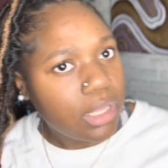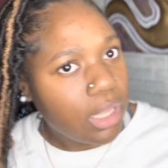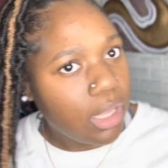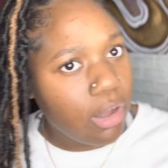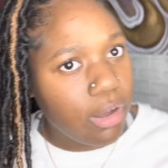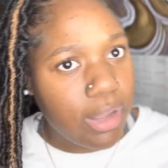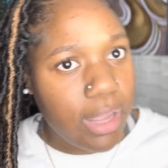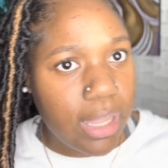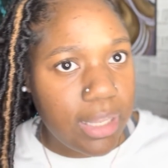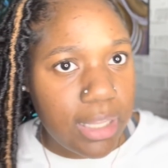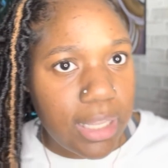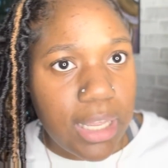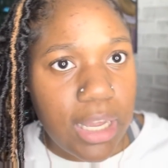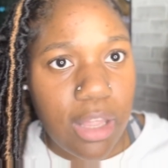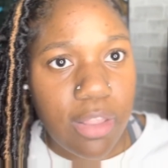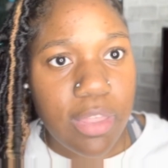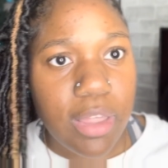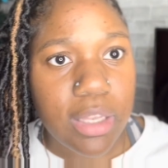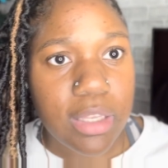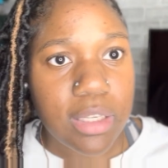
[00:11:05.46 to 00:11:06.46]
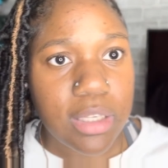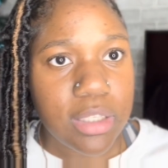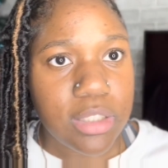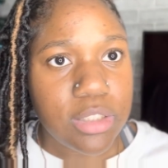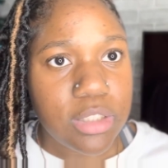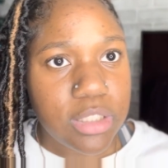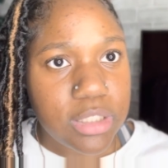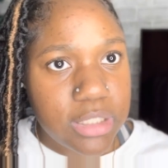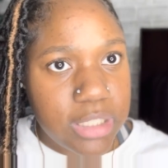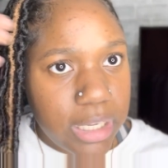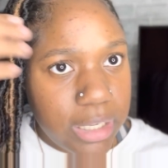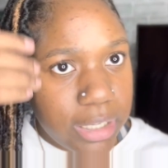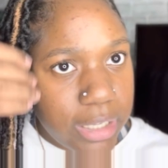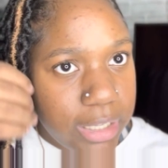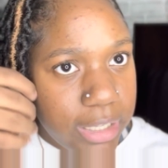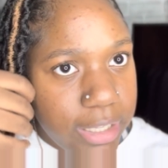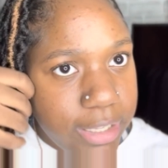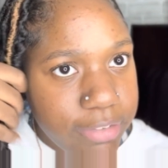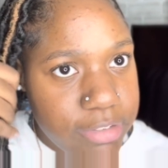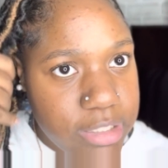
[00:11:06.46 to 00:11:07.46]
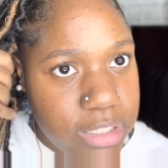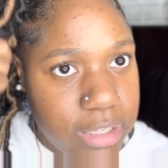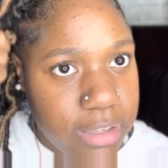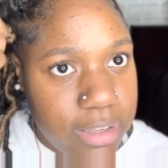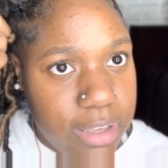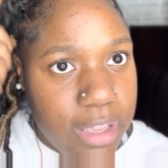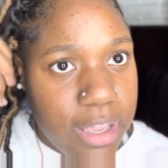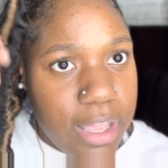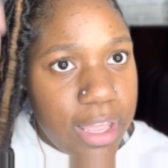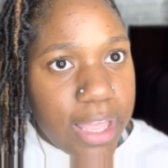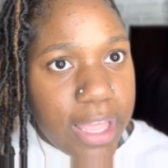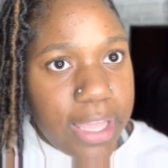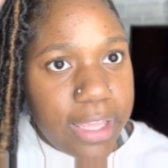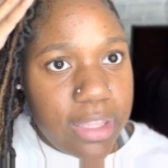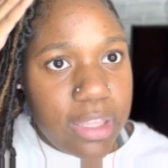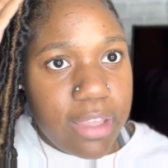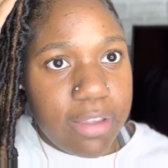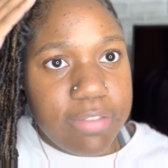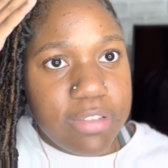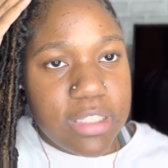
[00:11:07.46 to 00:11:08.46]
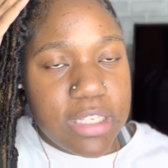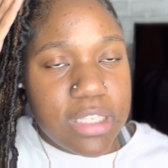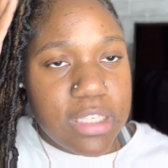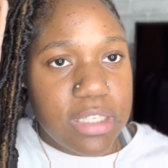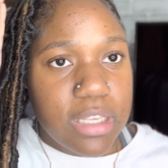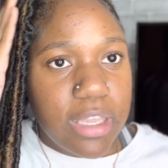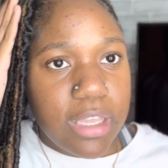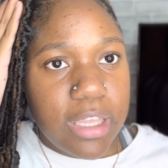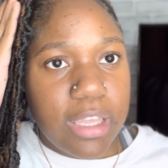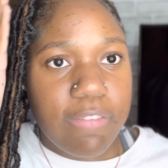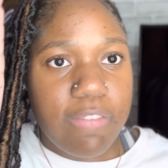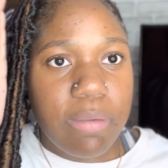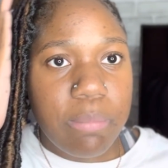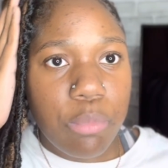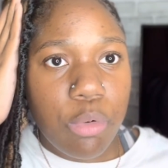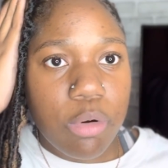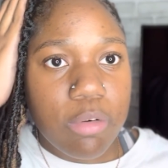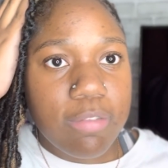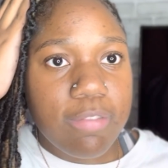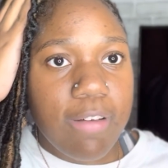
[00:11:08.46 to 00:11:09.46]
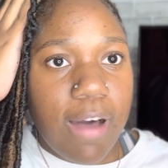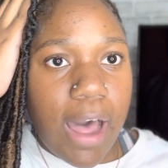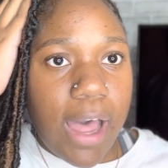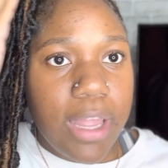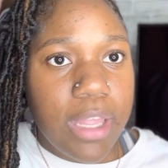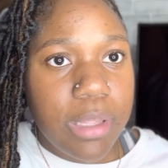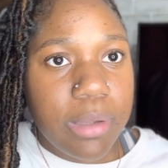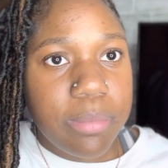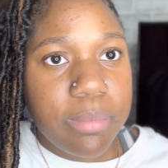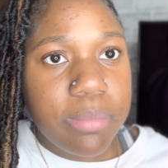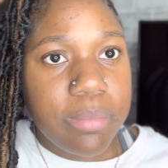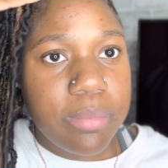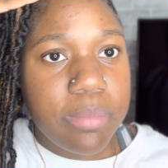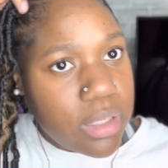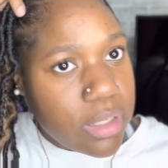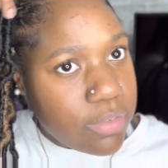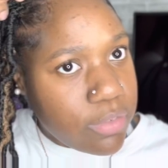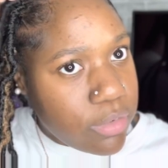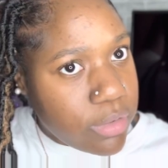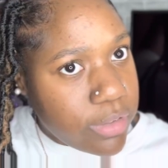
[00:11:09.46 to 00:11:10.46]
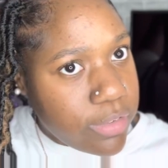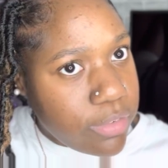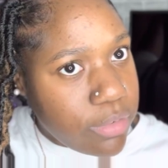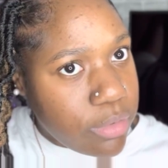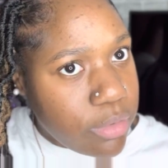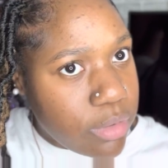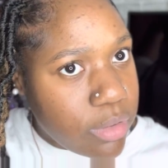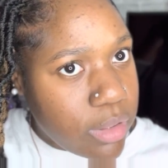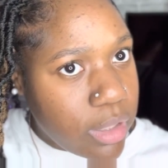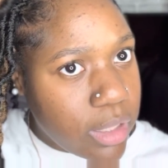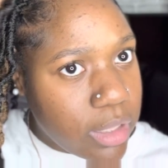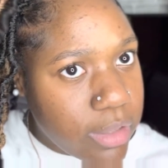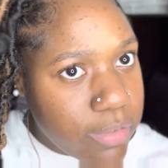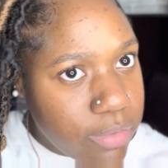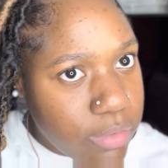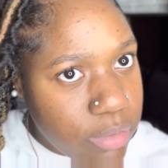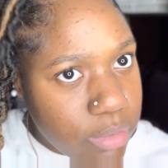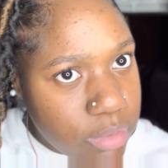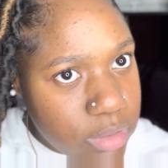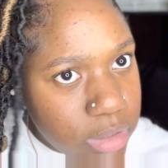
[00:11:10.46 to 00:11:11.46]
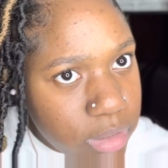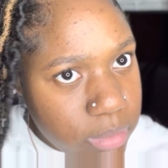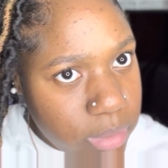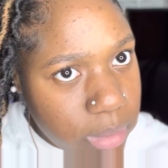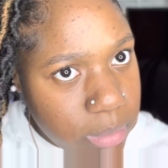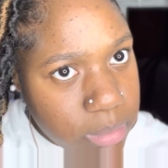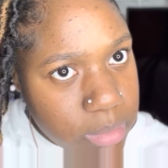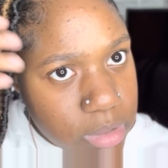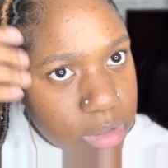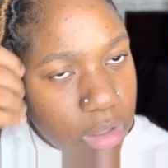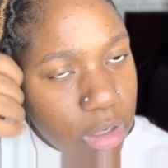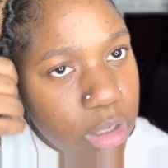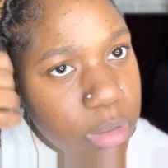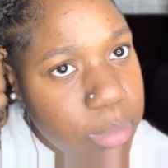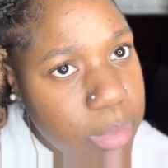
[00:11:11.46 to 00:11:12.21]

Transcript: Okay, I like how that looks. It's like it gives it more volume. If you see what I'm talking